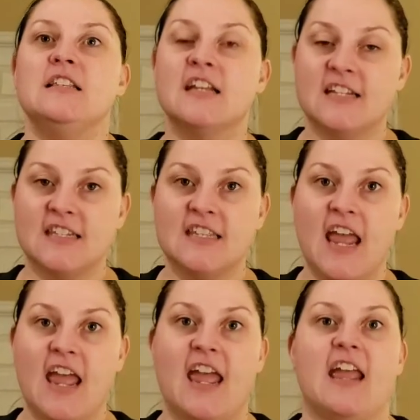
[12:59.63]
to
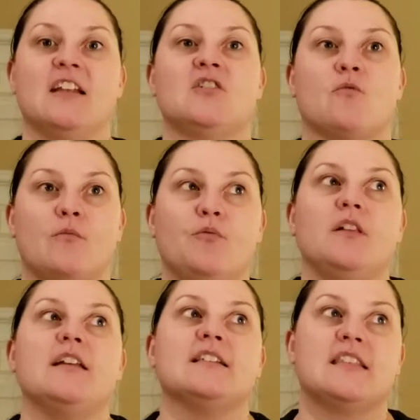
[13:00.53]
say to
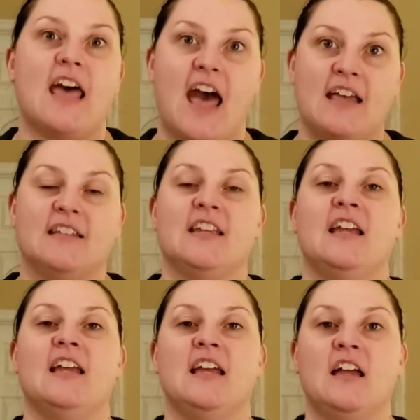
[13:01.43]
replace that
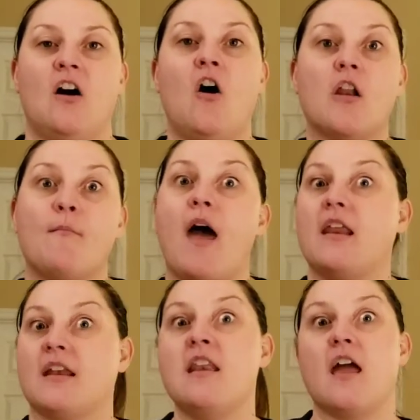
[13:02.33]

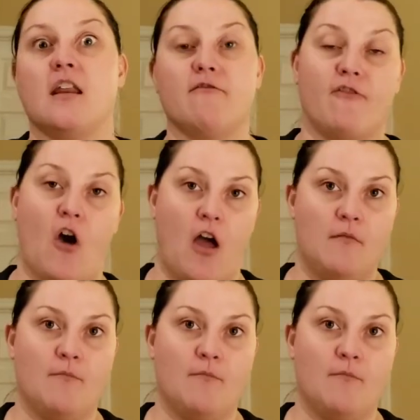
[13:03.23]
automatic negative thought,